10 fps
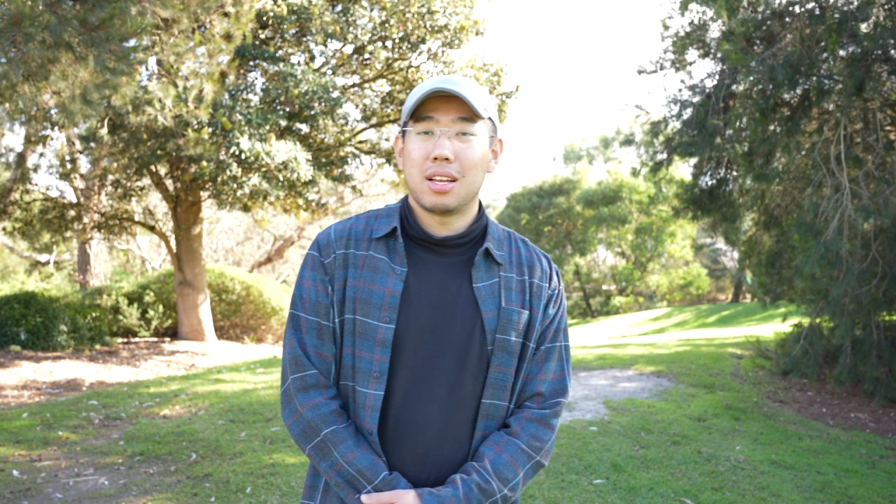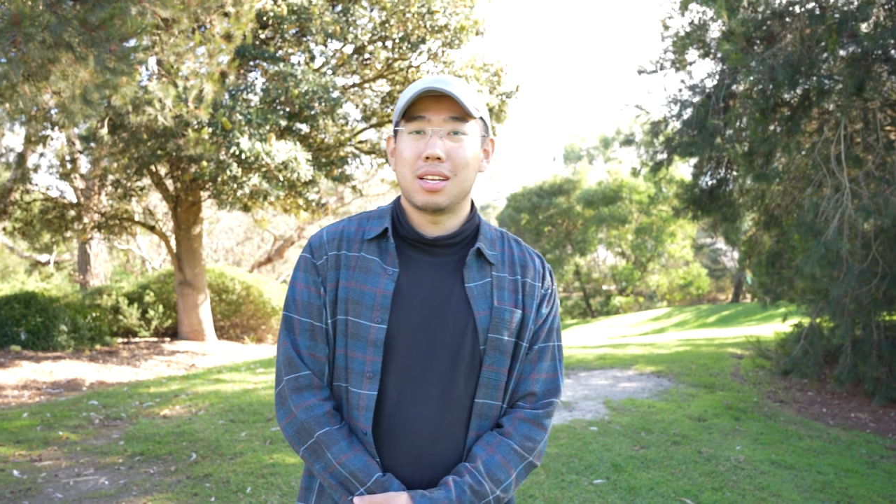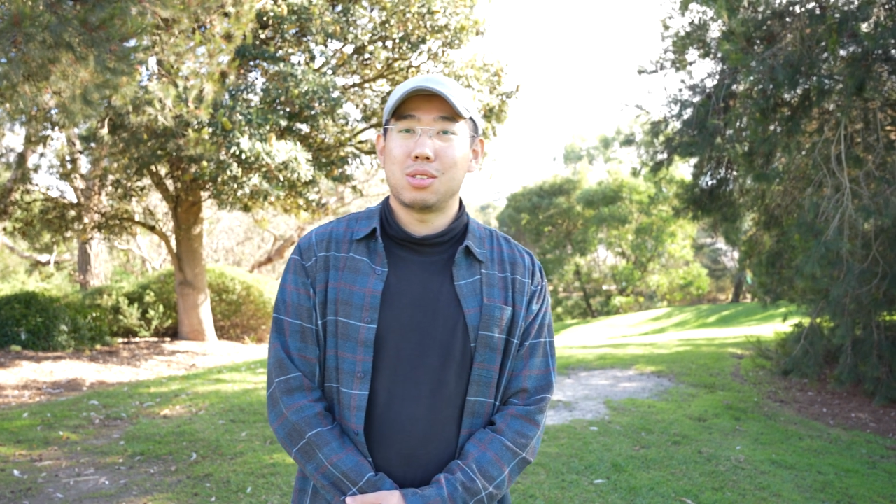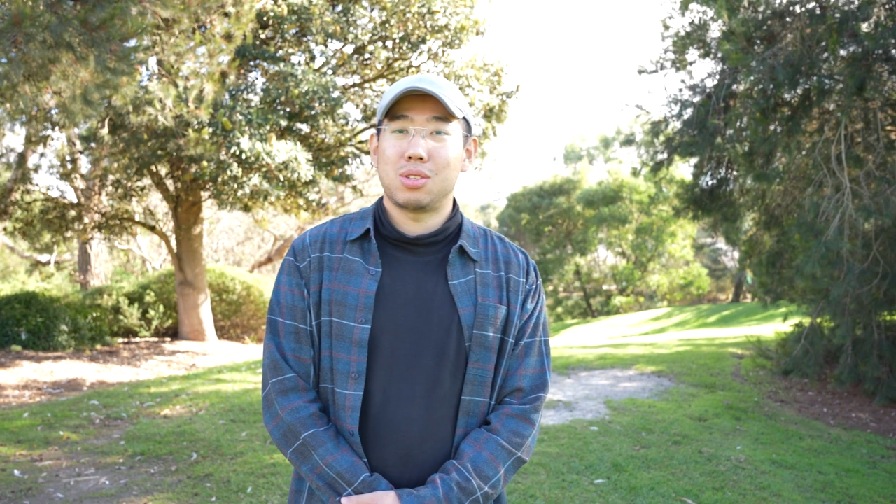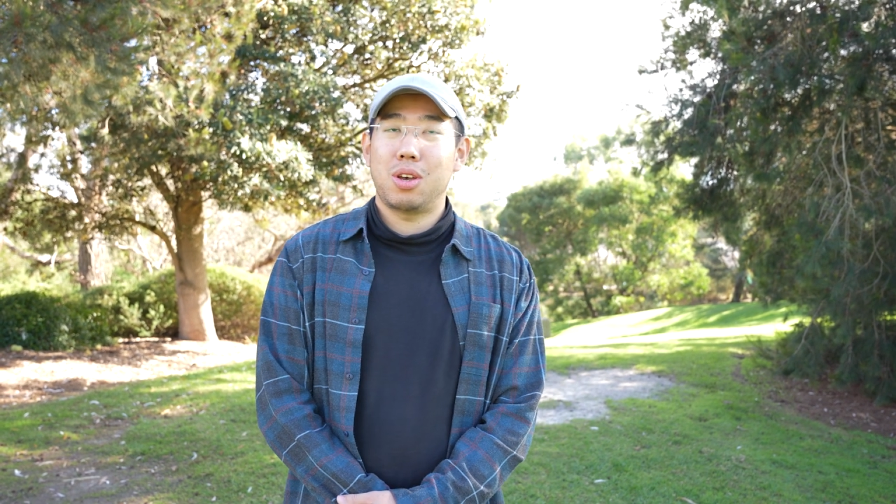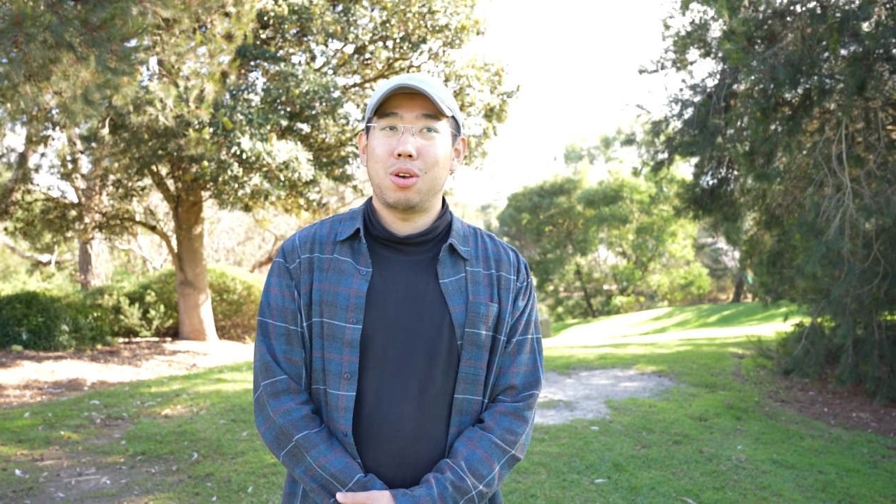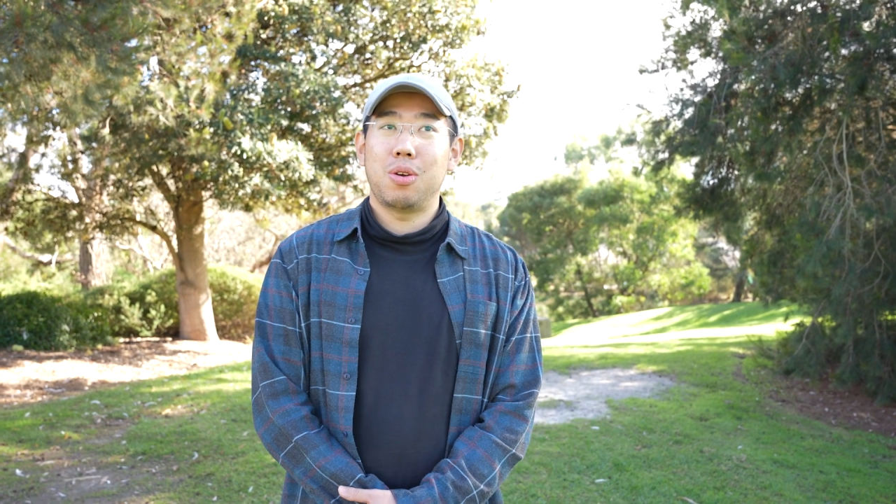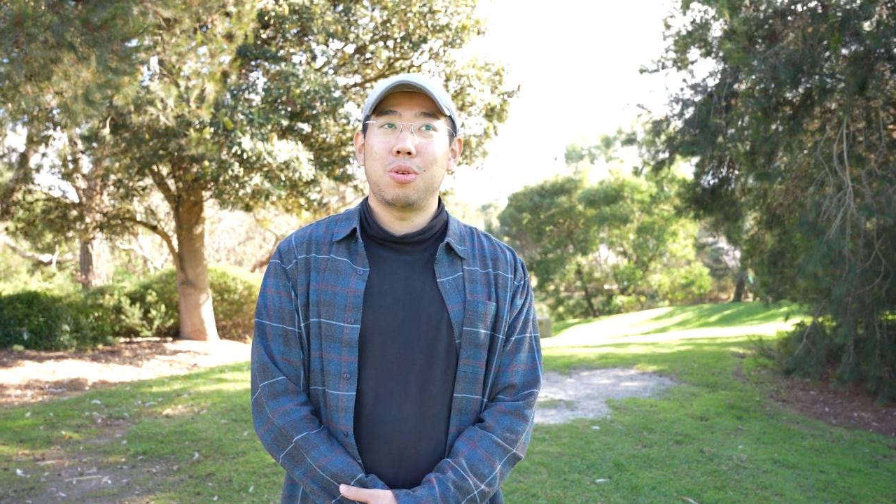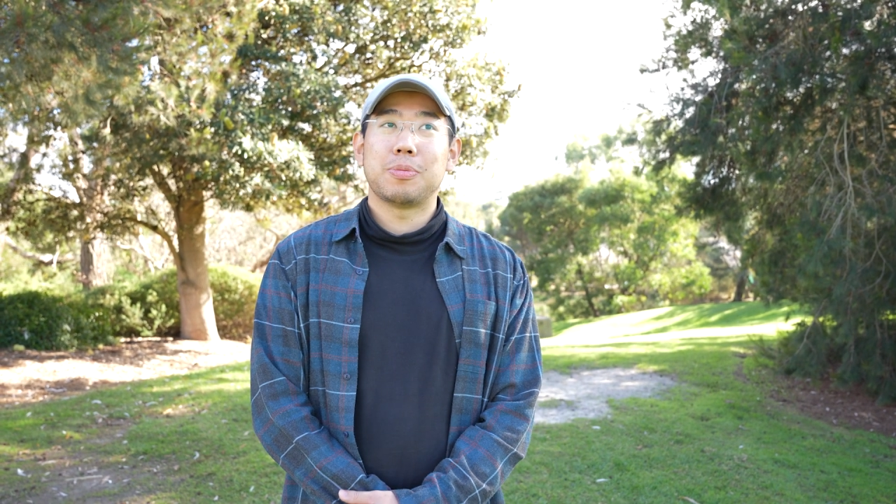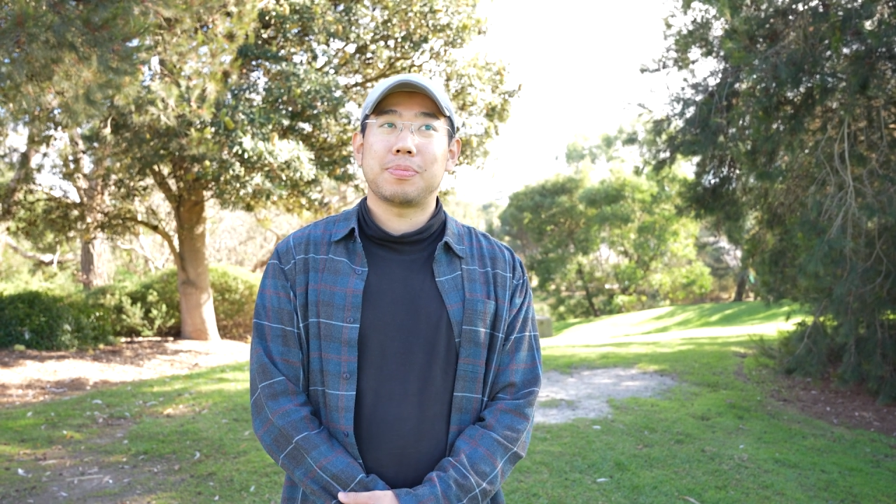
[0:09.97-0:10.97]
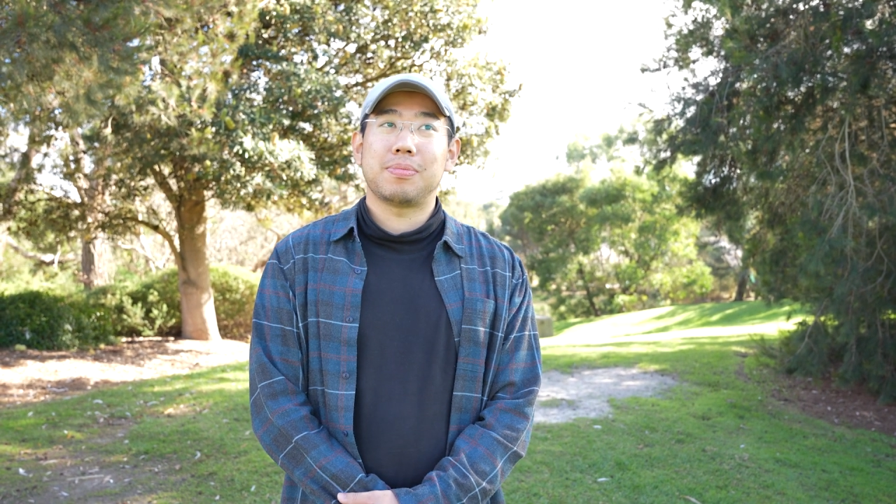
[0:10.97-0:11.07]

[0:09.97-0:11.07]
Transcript: And so